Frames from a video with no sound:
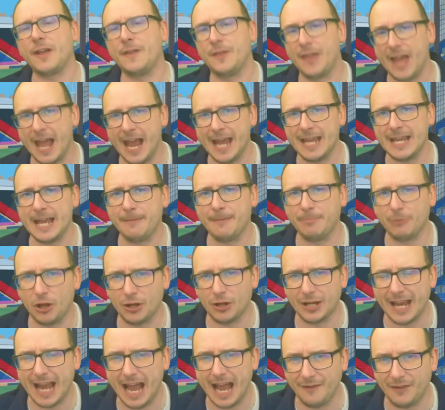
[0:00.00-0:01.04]
There you
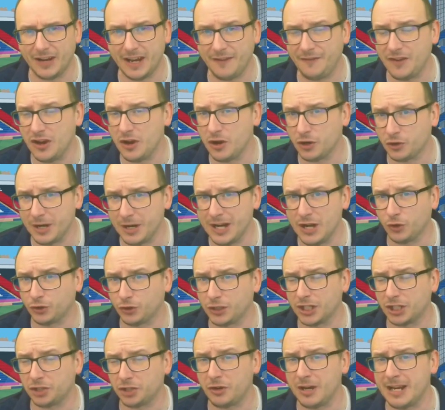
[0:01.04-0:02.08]
bloody have it. If you agree or
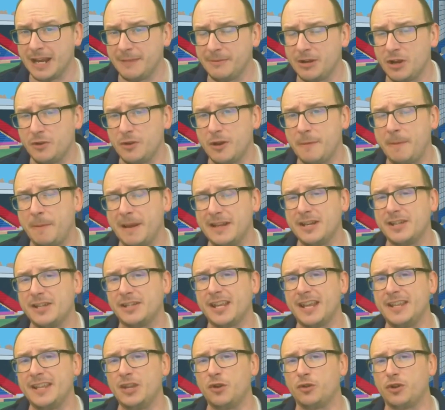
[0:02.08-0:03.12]
disagree, let me know your
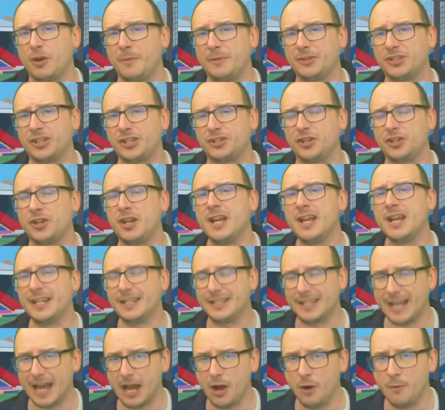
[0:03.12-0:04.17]
opinions in the old comment section
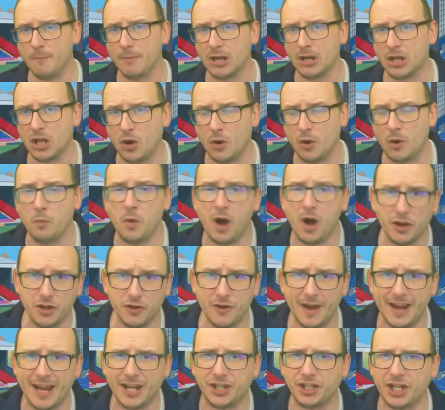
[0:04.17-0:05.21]
down below. And while
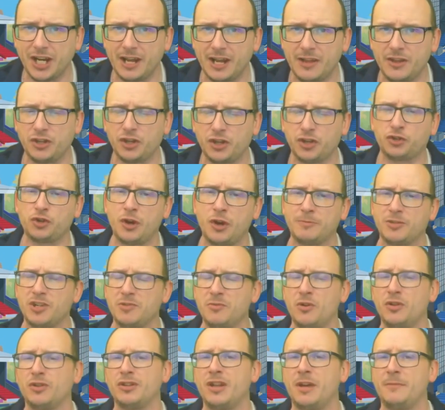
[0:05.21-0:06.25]
you're at it, check out the
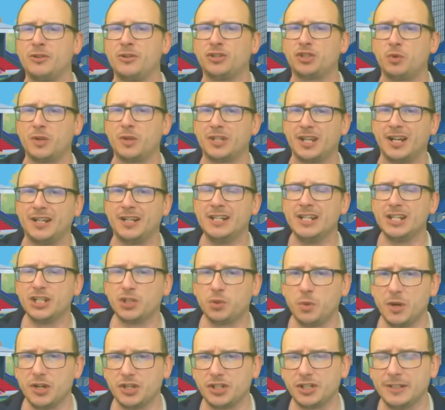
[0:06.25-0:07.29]
description. I'm on Twitter,
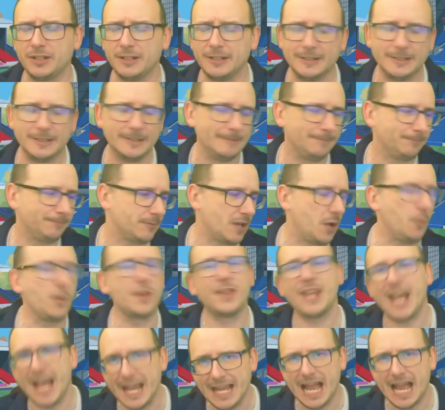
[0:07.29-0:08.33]
Twitch.
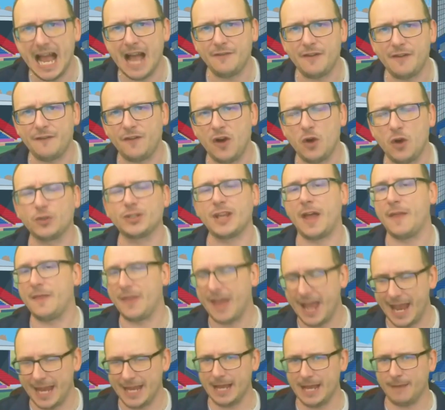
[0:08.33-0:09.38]
Well, there you have it, folks.
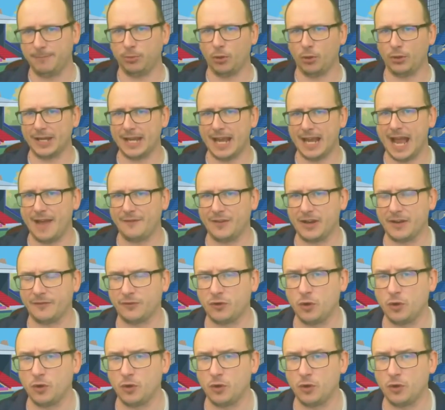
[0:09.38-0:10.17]
There you bloody have it.